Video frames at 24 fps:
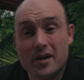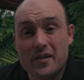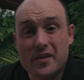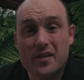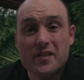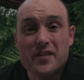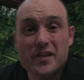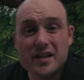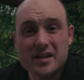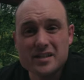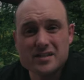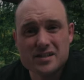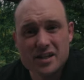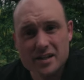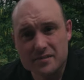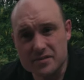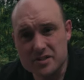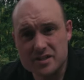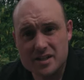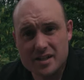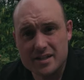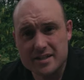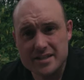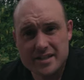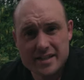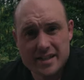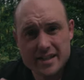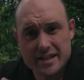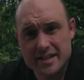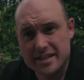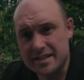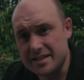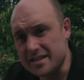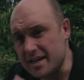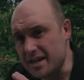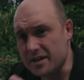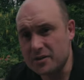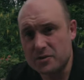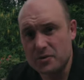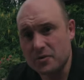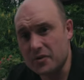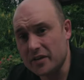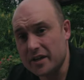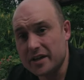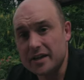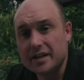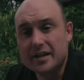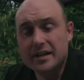another thing is kind of a slightly geeky
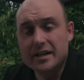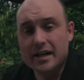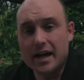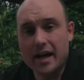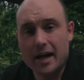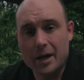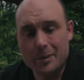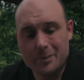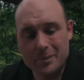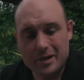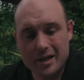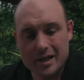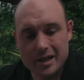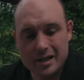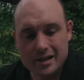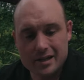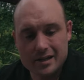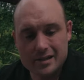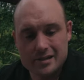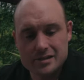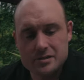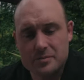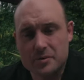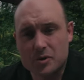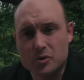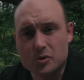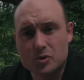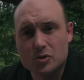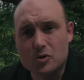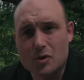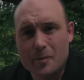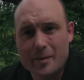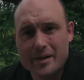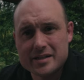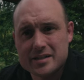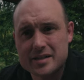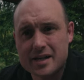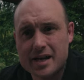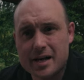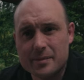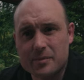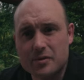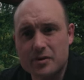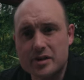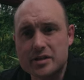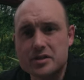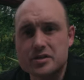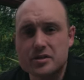technical thing. There's something called chromatic
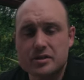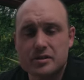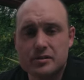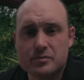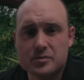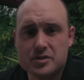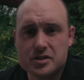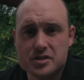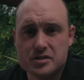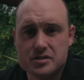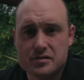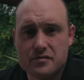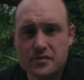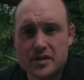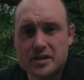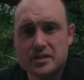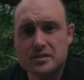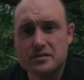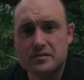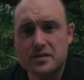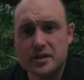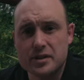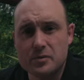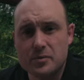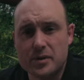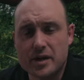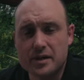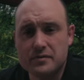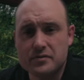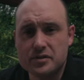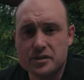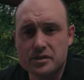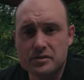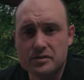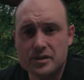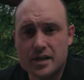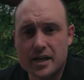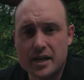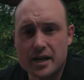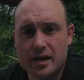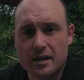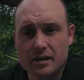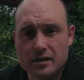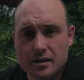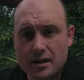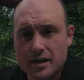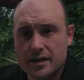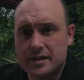aberration, which is effectively whenever you
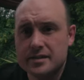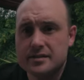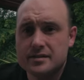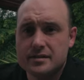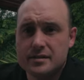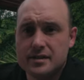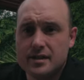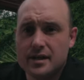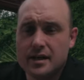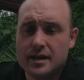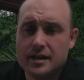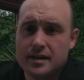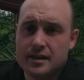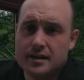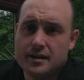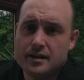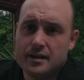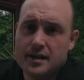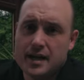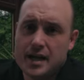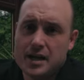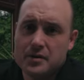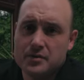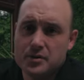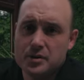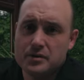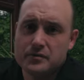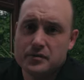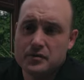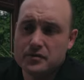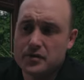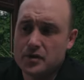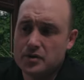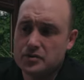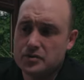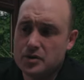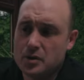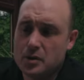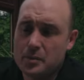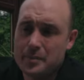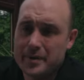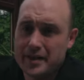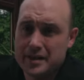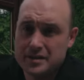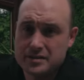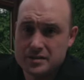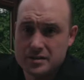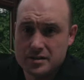get a light area of a photo
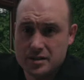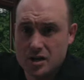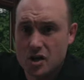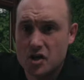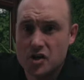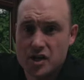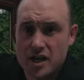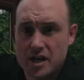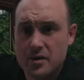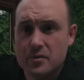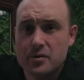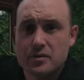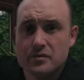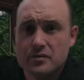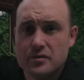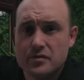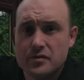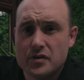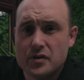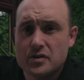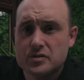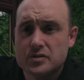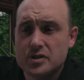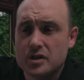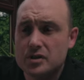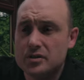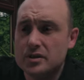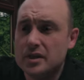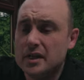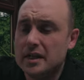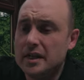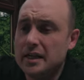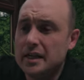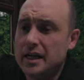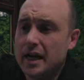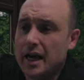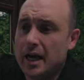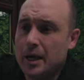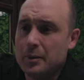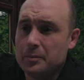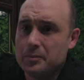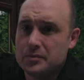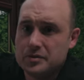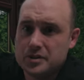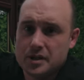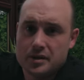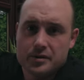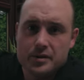up against a dark area of a photo.
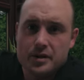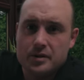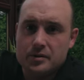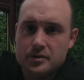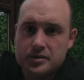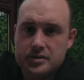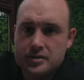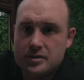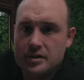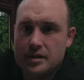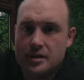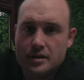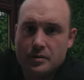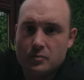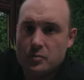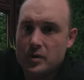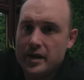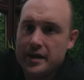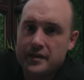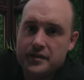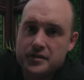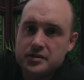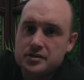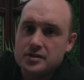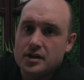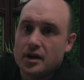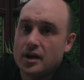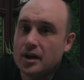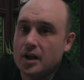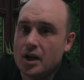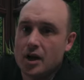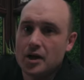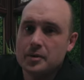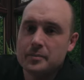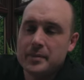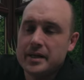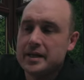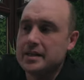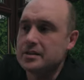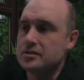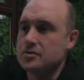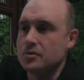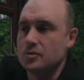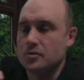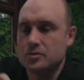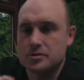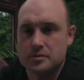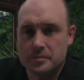Where the skyline
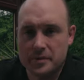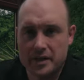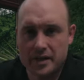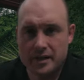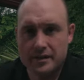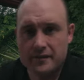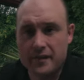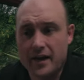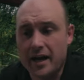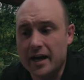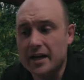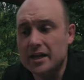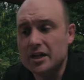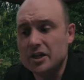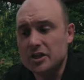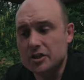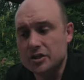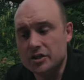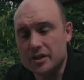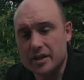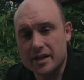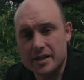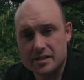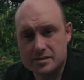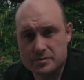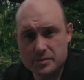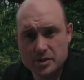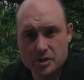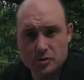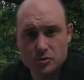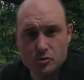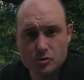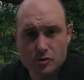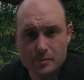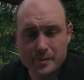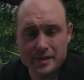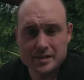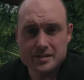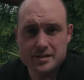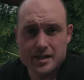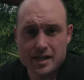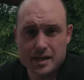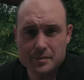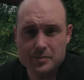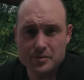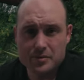meets or something like that, you can get something called chromatic